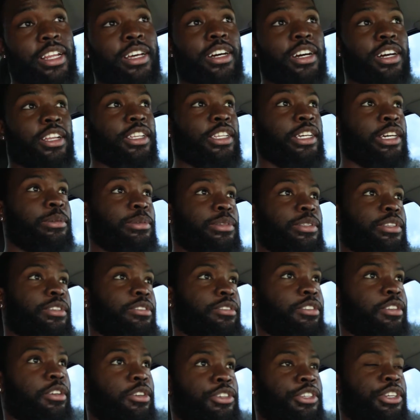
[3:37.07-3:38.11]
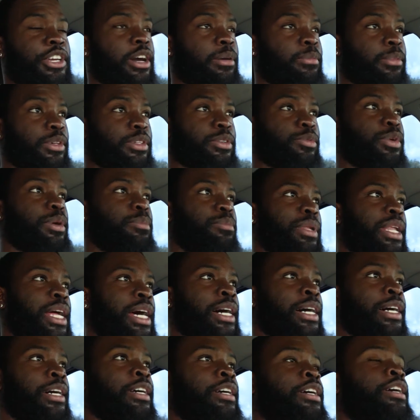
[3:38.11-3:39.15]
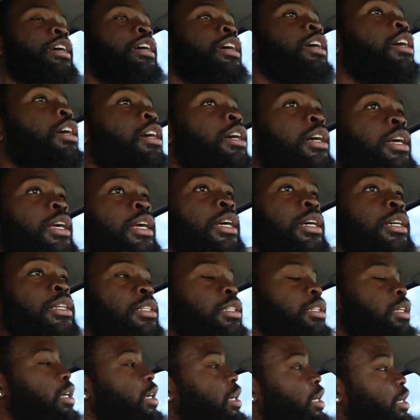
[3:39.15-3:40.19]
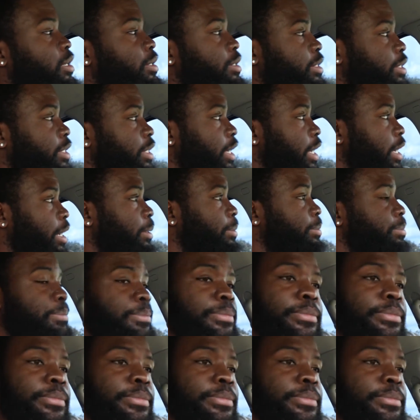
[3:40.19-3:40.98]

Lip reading: at the eclipse, so she almost went blind. Yeah.